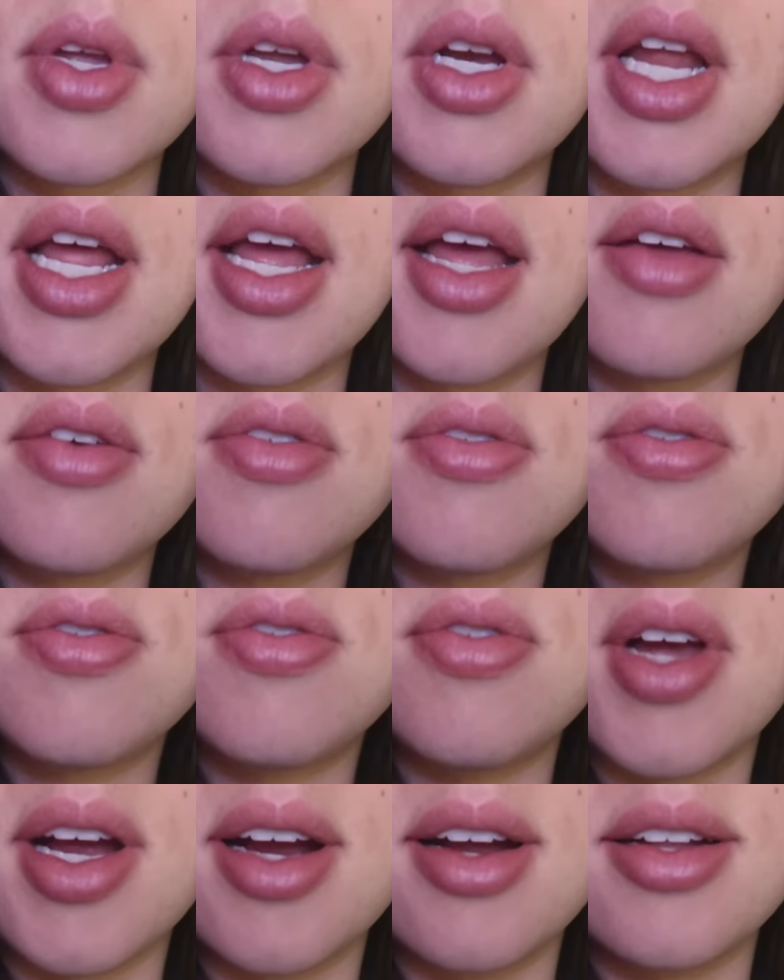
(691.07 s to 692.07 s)
And I have
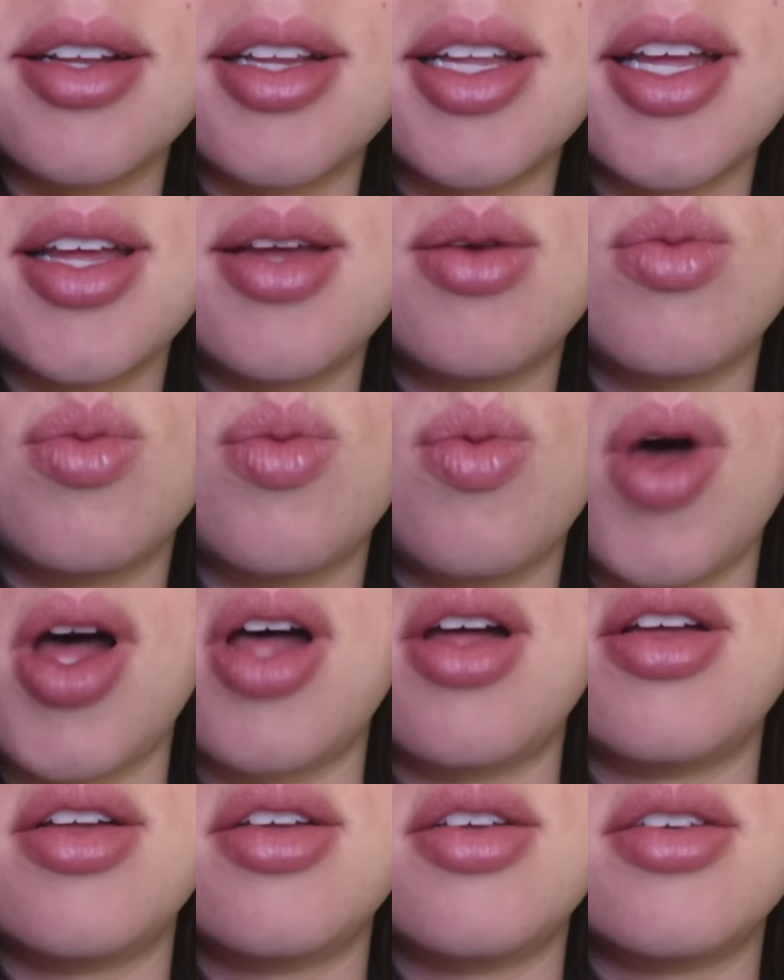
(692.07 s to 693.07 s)
fairly
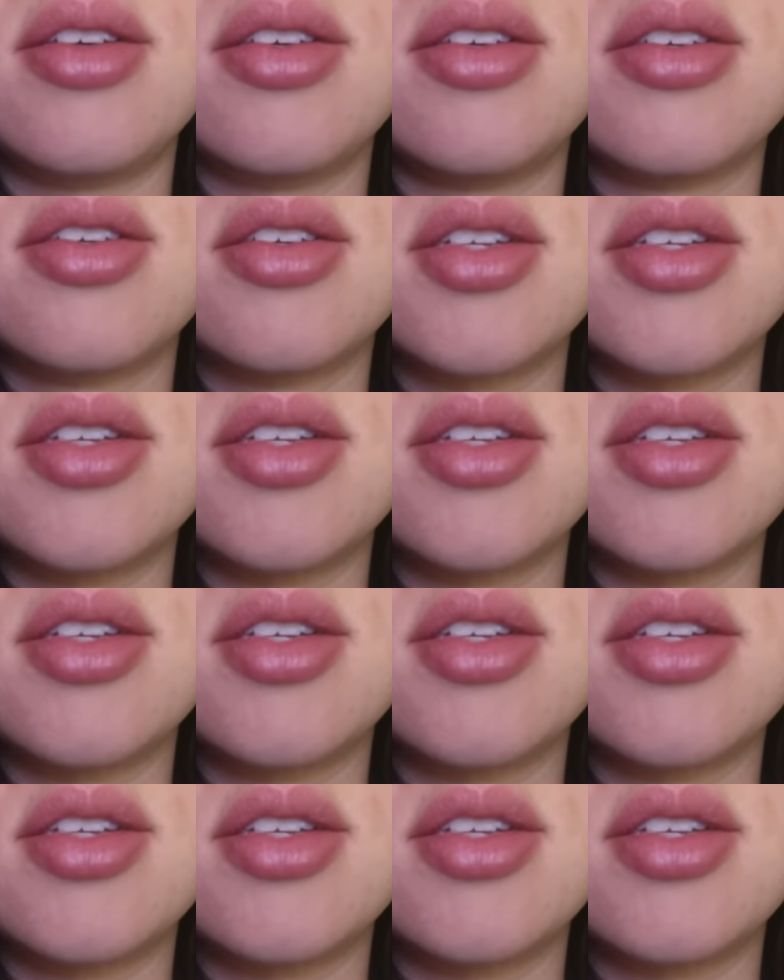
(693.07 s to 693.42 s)
well